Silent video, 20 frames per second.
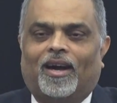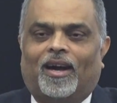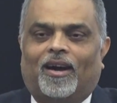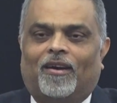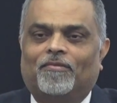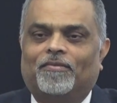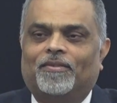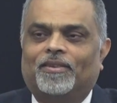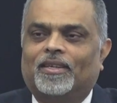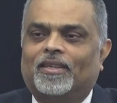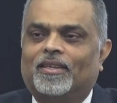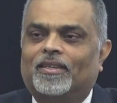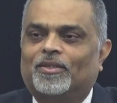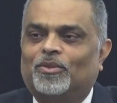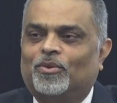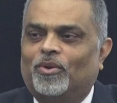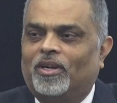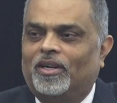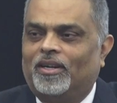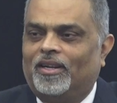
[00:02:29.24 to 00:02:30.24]
after
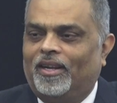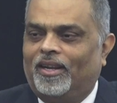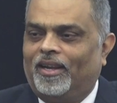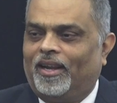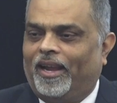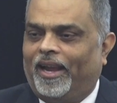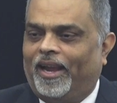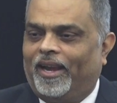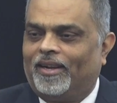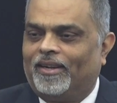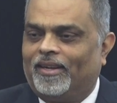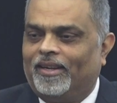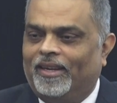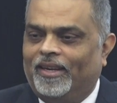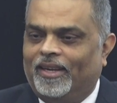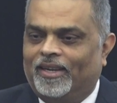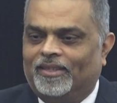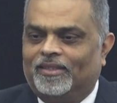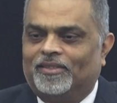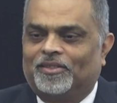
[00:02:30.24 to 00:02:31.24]
28
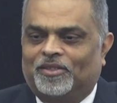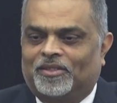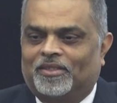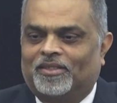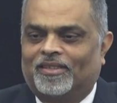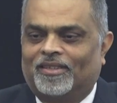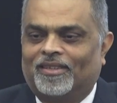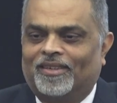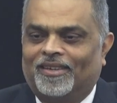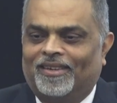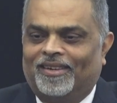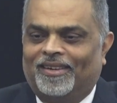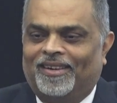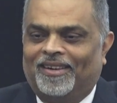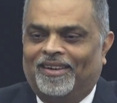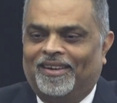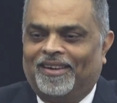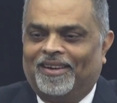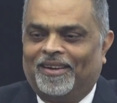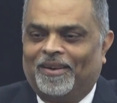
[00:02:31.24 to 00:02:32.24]
years,
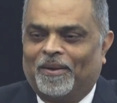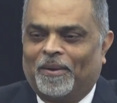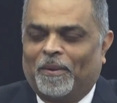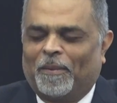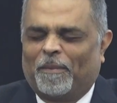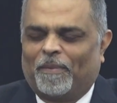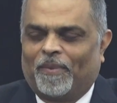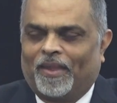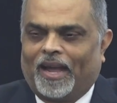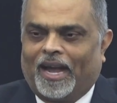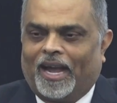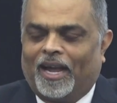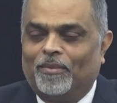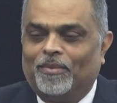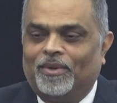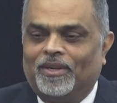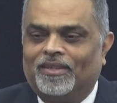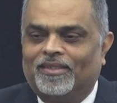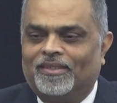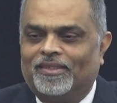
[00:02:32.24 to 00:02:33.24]
I
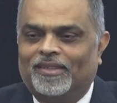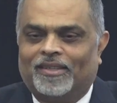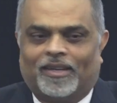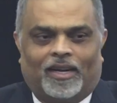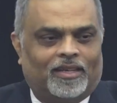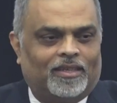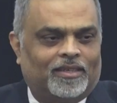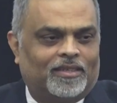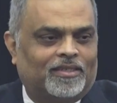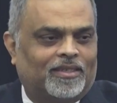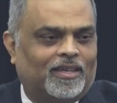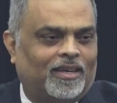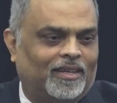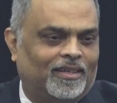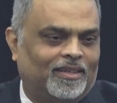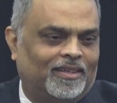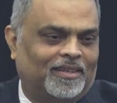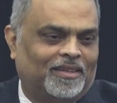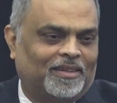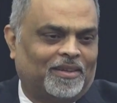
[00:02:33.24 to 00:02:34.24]
am in
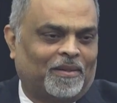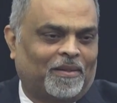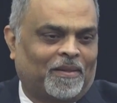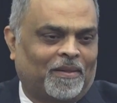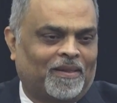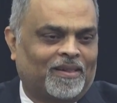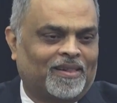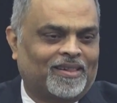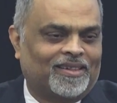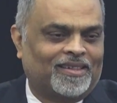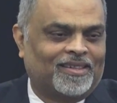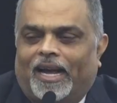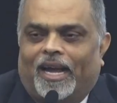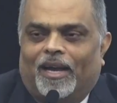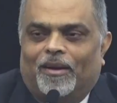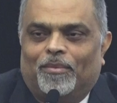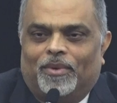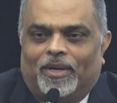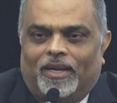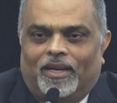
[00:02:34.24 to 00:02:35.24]
Rajasthan. I
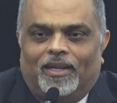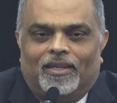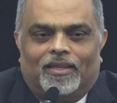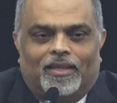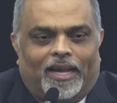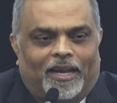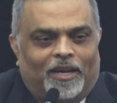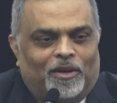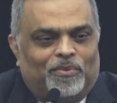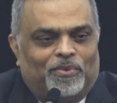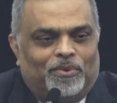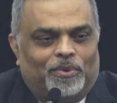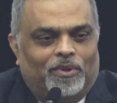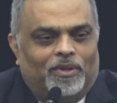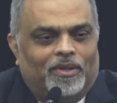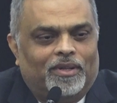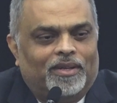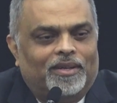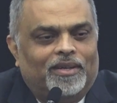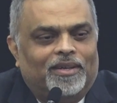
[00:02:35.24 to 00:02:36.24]
am really
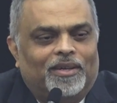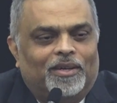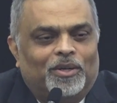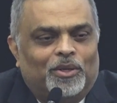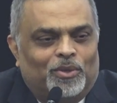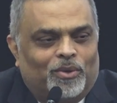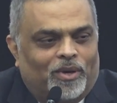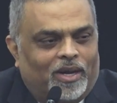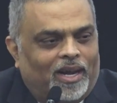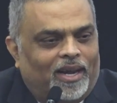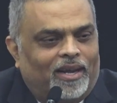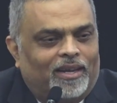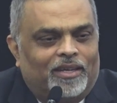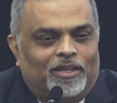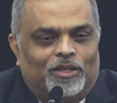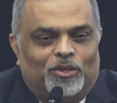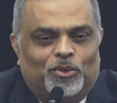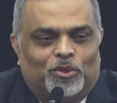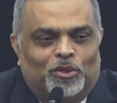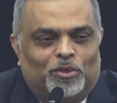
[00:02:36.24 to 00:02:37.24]
thankful to
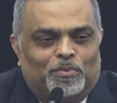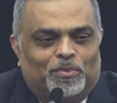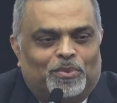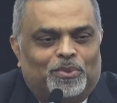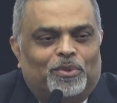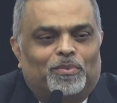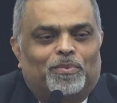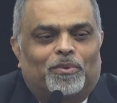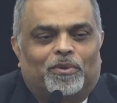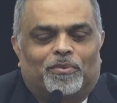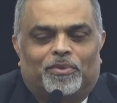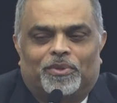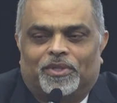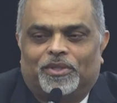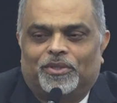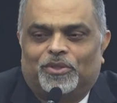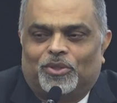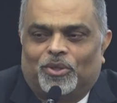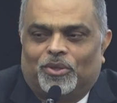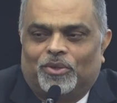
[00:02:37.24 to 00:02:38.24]
IIT Jodhpur,
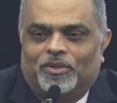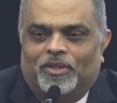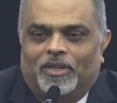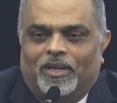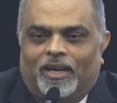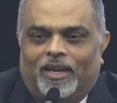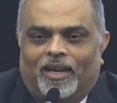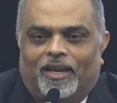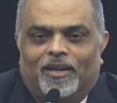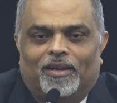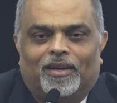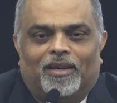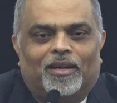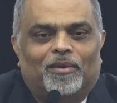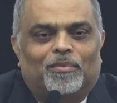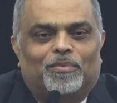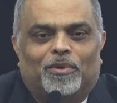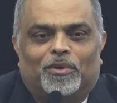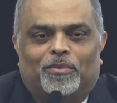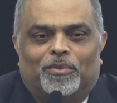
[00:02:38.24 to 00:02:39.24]
Professor Chaudhary,
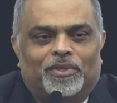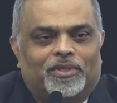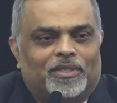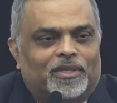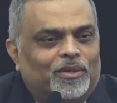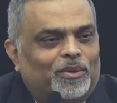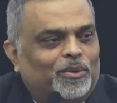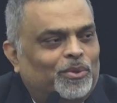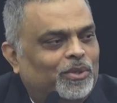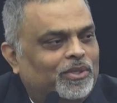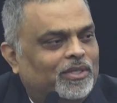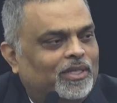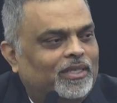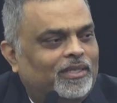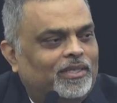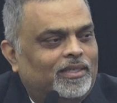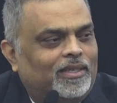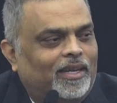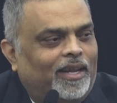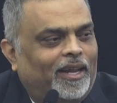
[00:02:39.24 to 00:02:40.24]
and Professor Ghosh
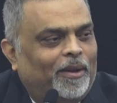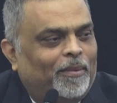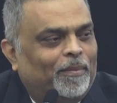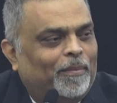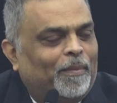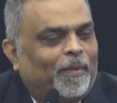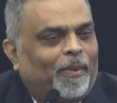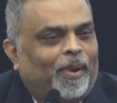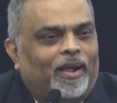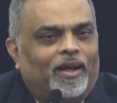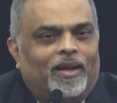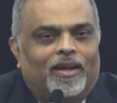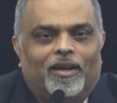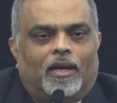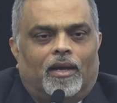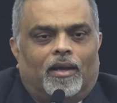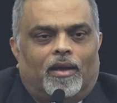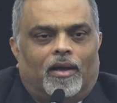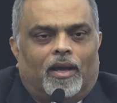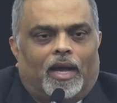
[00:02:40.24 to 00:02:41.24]
and team.
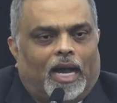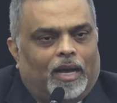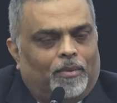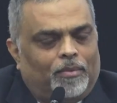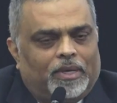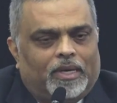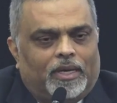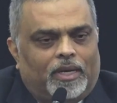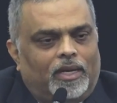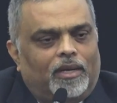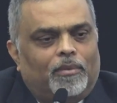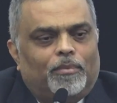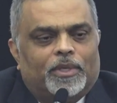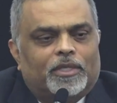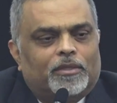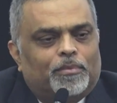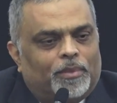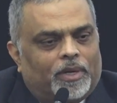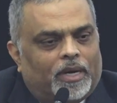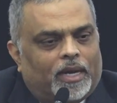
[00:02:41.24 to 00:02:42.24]
I am really
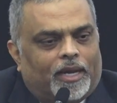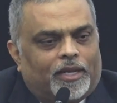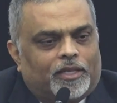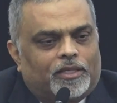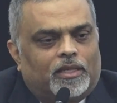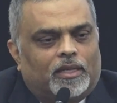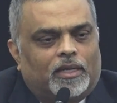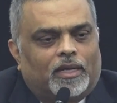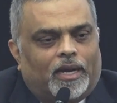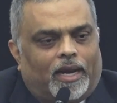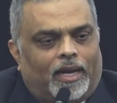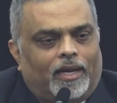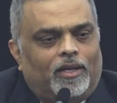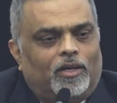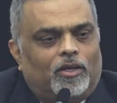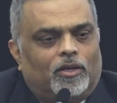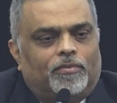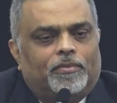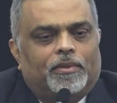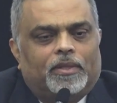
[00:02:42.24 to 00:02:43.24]
mesmerized the
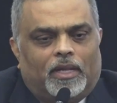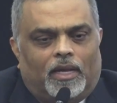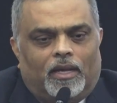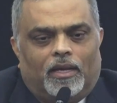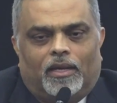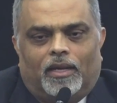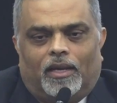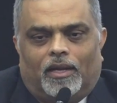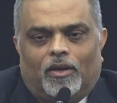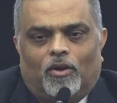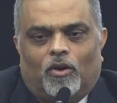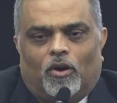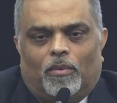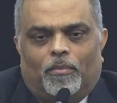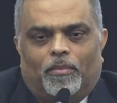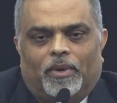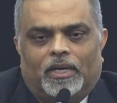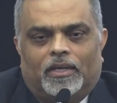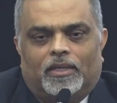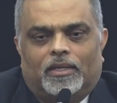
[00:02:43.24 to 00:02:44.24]
kind of thinking
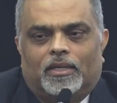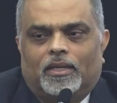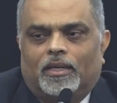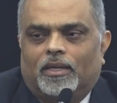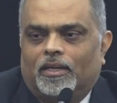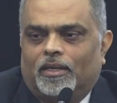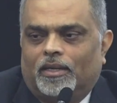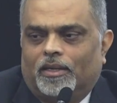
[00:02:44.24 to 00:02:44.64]
government